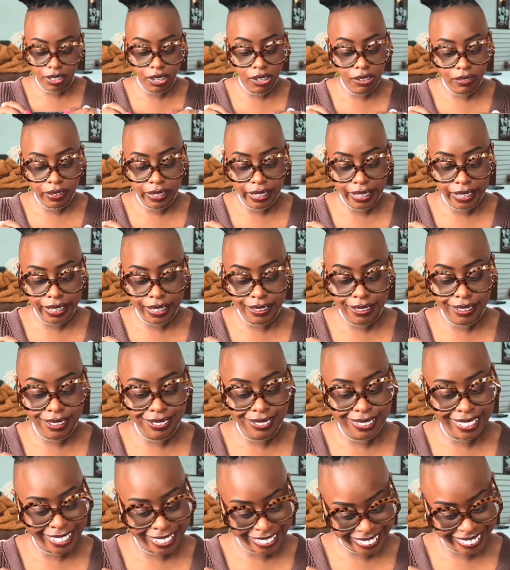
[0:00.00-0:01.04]
All right,
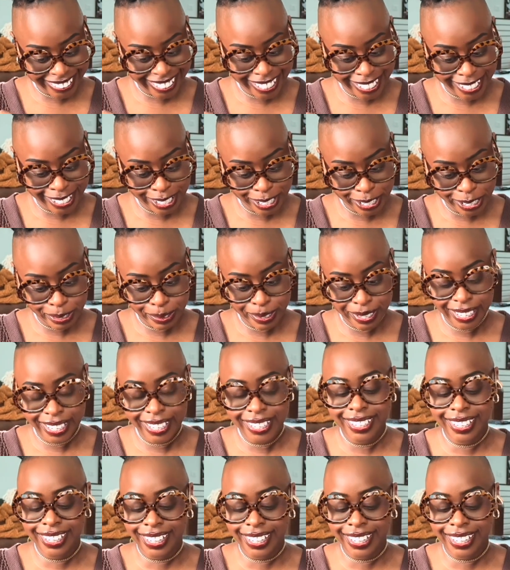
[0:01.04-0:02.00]
let us get into it.